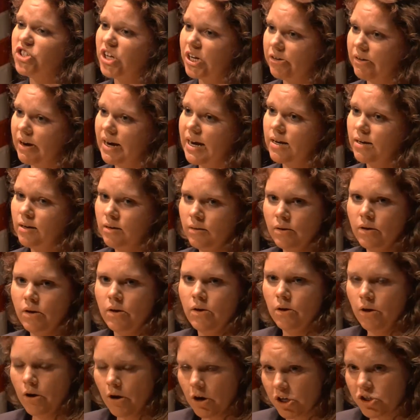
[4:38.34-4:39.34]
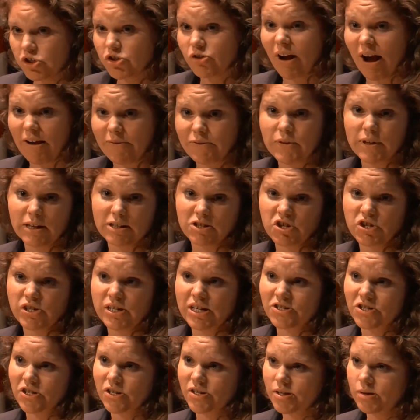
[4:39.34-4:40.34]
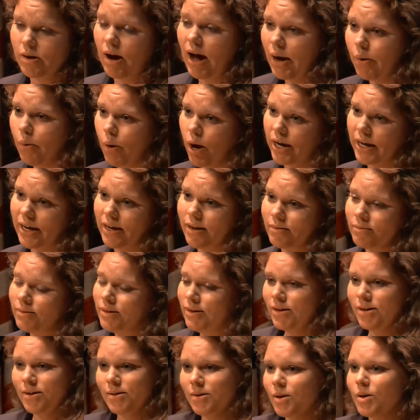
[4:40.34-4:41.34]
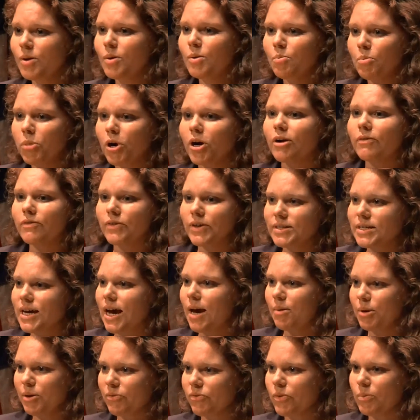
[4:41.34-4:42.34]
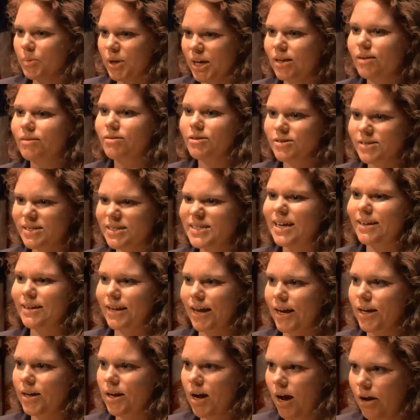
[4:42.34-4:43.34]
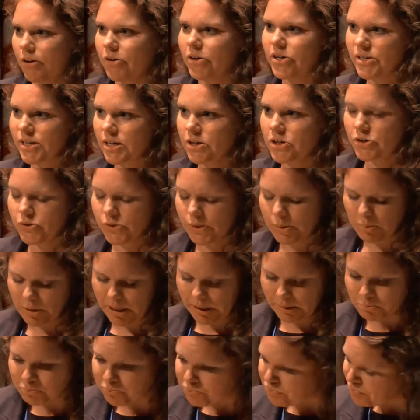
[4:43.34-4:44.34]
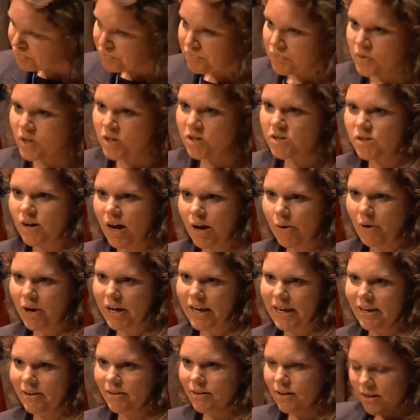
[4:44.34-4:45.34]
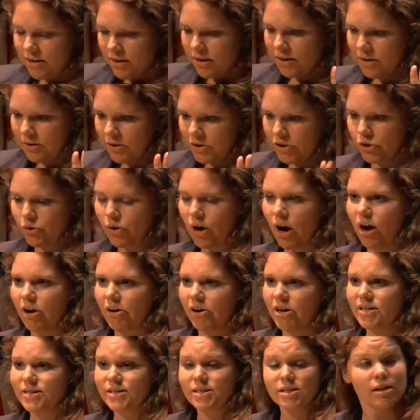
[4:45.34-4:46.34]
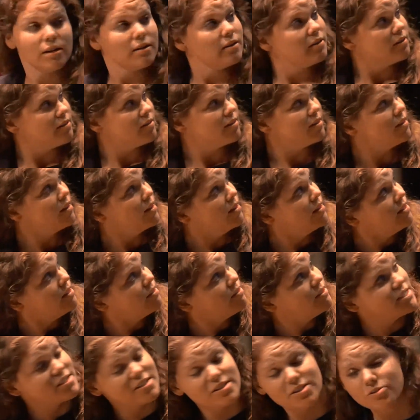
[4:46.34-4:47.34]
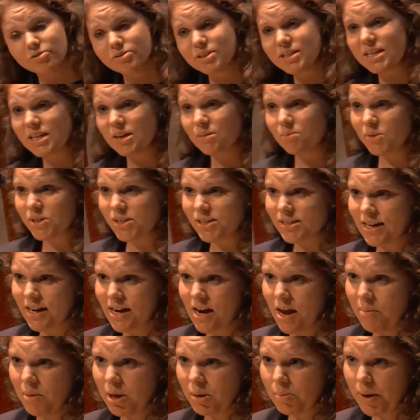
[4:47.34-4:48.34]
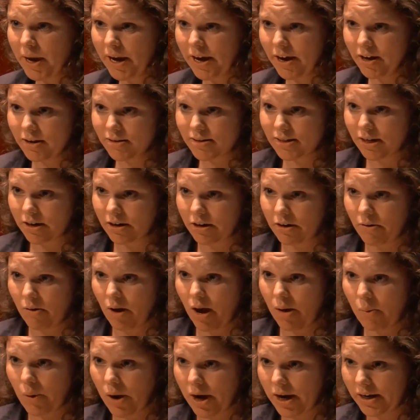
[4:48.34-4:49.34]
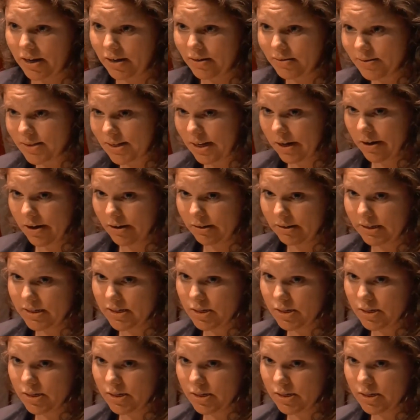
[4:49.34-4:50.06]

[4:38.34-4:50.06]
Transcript: to generate or draft legislation. So I walk in, perfect timing for me. There's a deadline. Congress can do something. So I walk in, new Congress. This new team, this dynamic pair, Senator Ron Wyden, Senator